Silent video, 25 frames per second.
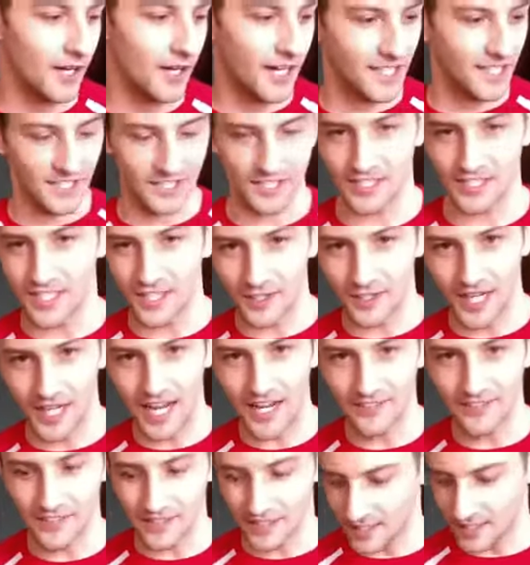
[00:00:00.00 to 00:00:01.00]
I just don't
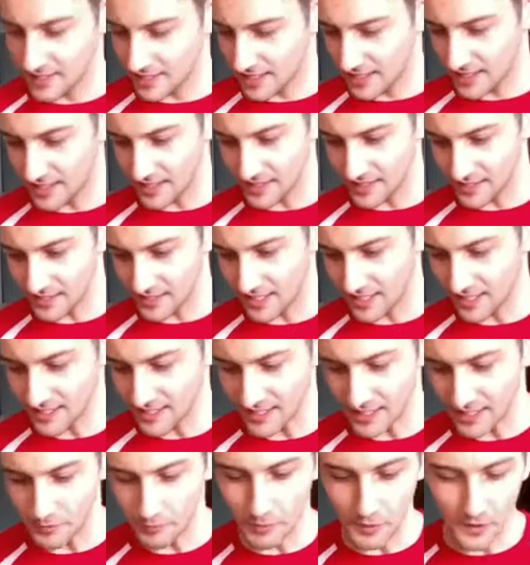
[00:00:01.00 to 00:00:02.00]
have it here as an
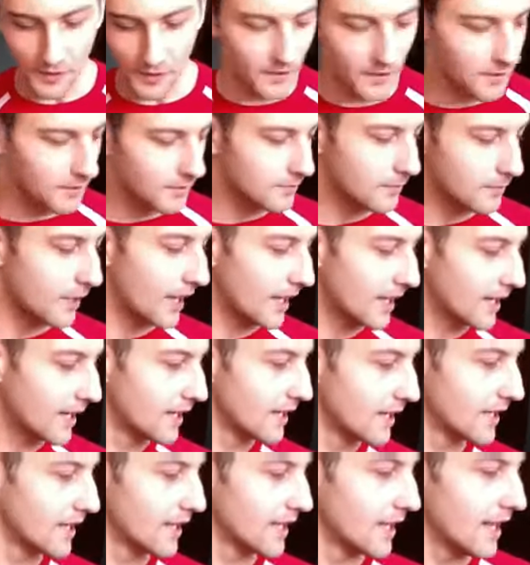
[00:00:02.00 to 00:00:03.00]
example. But
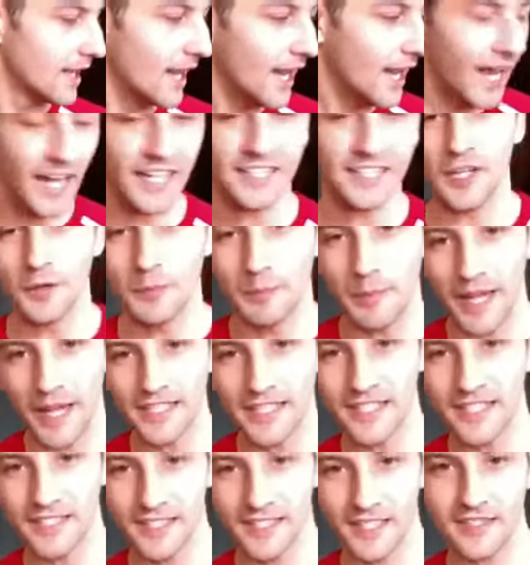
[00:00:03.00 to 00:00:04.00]
it's
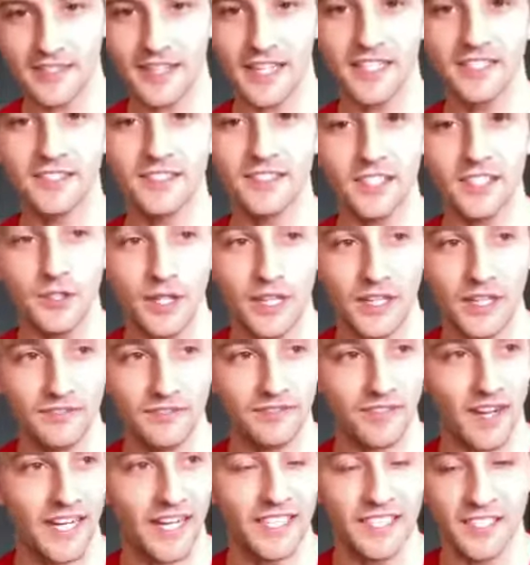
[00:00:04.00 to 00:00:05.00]
amazing the things that you can
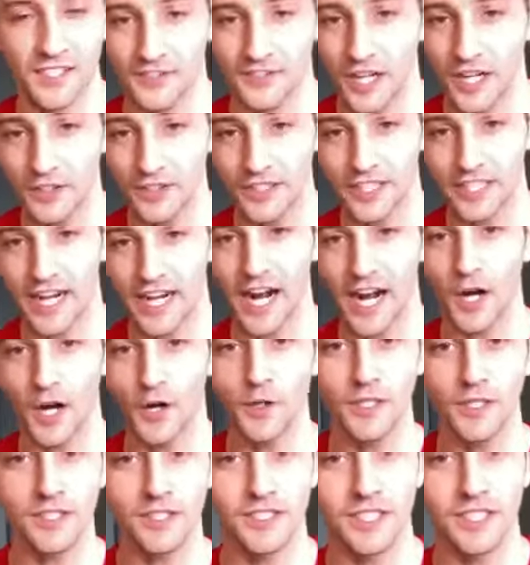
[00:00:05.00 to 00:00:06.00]
find around your
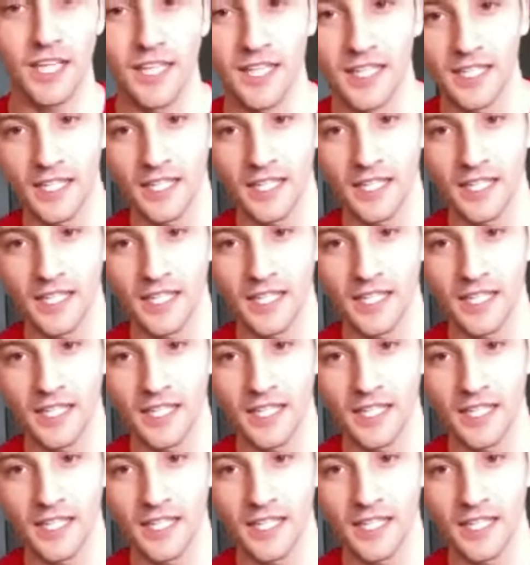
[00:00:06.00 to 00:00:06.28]
house.